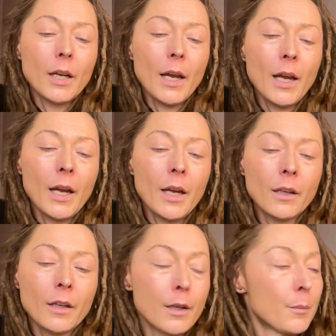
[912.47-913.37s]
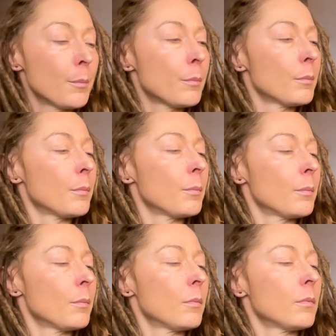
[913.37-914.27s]
And
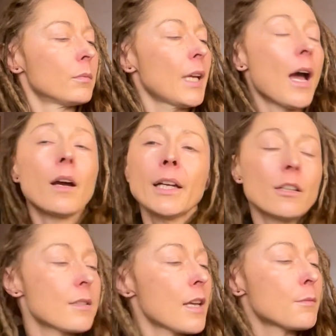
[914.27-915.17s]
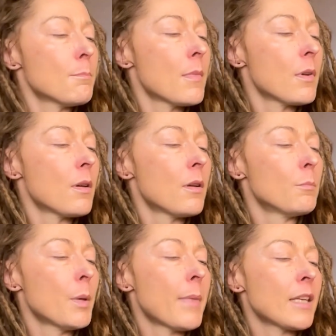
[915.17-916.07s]
yeah, here it says
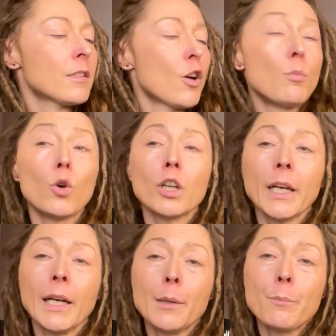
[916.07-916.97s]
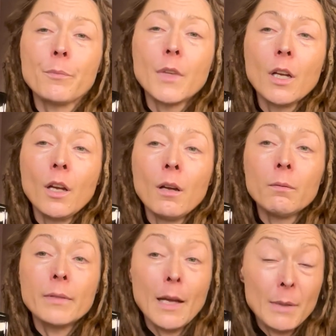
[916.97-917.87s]
Memento Mori.
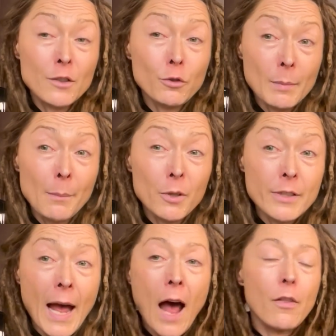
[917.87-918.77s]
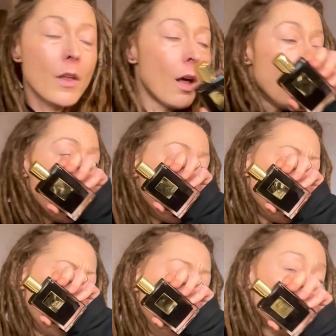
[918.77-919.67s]
That means remember death.
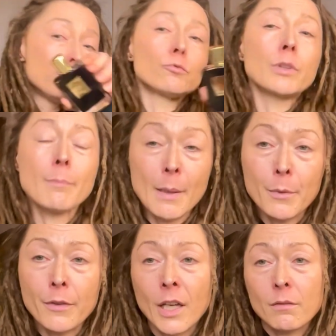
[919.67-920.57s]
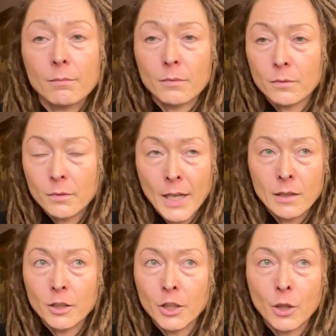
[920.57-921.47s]
Remember
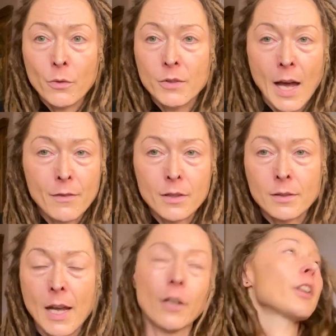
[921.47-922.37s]
that you know, death is there.